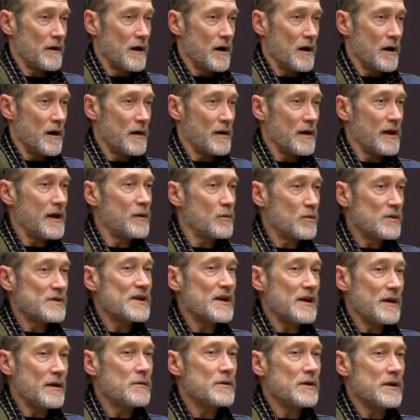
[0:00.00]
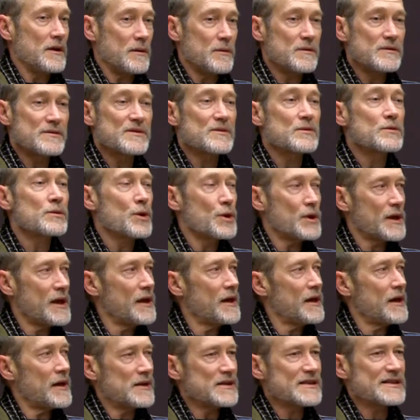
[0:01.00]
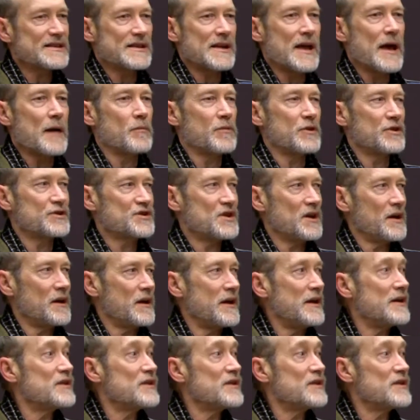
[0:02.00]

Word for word: Uh, he, w- he, he was looking at establishing